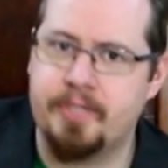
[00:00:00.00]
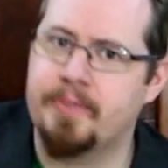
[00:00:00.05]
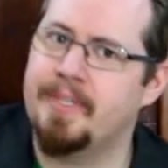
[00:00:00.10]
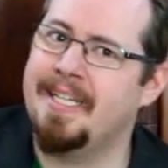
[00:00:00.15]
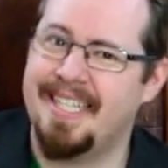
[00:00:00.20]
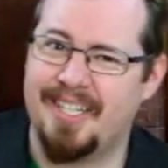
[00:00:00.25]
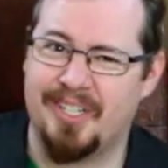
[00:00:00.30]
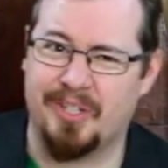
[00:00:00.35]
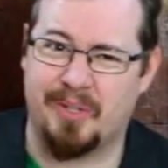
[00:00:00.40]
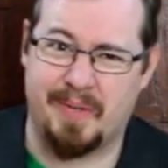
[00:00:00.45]
you would
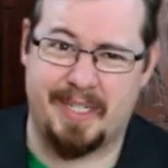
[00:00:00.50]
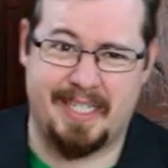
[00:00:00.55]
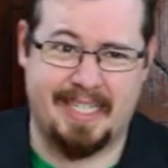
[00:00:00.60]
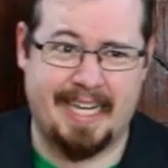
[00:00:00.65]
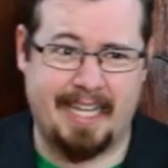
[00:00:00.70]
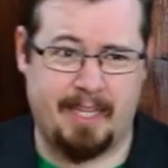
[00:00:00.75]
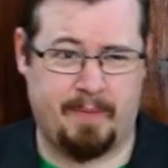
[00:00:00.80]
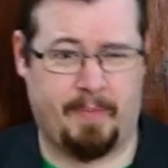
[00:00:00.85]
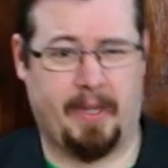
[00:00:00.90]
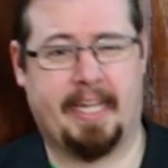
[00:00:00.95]
need to almost
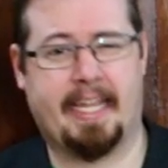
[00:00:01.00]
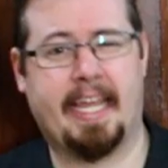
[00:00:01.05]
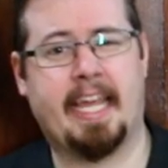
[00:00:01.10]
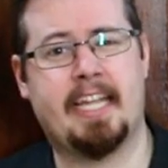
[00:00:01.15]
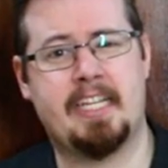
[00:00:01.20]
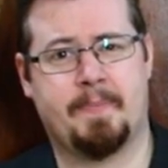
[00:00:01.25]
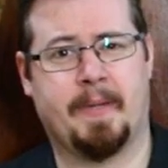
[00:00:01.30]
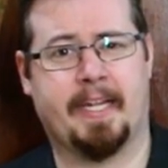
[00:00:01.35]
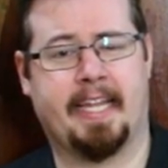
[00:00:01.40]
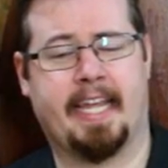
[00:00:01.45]
take it by
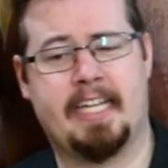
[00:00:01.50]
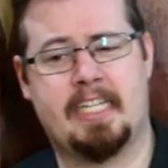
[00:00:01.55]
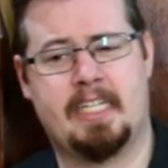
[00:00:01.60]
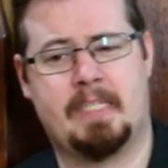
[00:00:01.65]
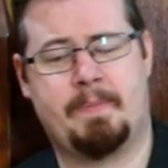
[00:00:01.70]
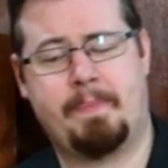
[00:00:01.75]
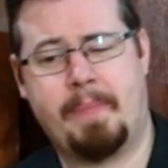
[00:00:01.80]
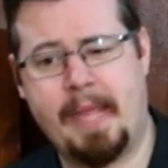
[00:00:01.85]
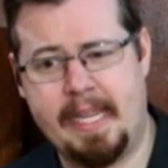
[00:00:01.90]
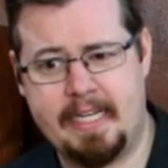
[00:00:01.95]
case by
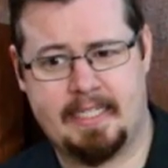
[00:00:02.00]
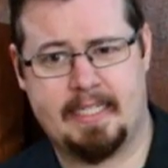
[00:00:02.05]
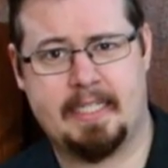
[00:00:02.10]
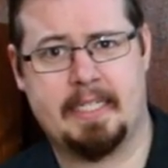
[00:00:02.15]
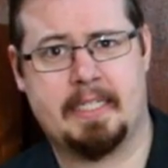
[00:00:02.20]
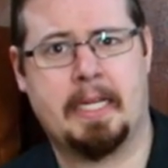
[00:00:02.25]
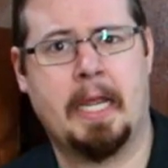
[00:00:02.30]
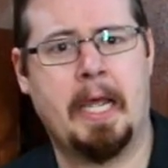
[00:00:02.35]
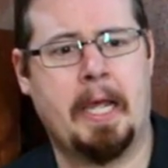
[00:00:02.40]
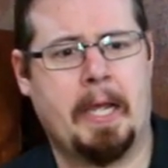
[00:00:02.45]
case basis.